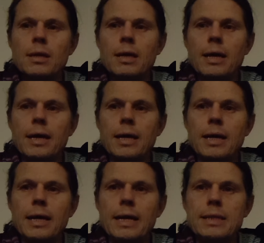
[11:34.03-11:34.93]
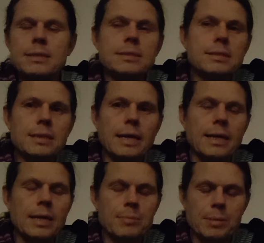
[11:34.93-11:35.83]
Uh, and it's yeah,
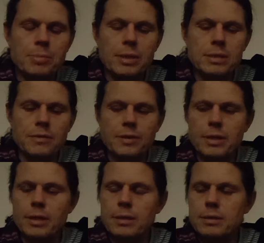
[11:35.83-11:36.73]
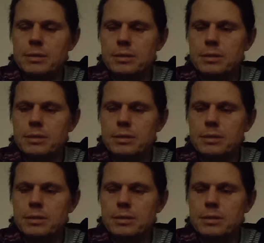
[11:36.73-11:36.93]
it can be a pretty tough gig at